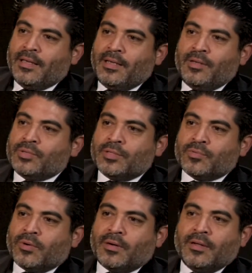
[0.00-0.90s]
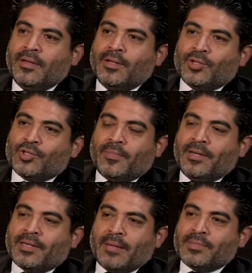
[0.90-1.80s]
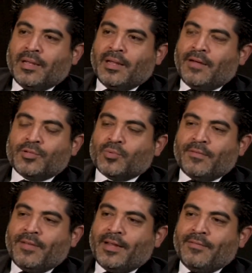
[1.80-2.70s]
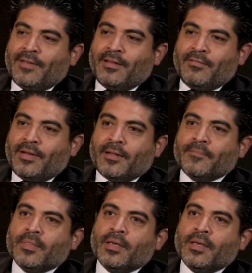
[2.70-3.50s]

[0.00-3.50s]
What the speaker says: He used this word so many times and loved this word vetting.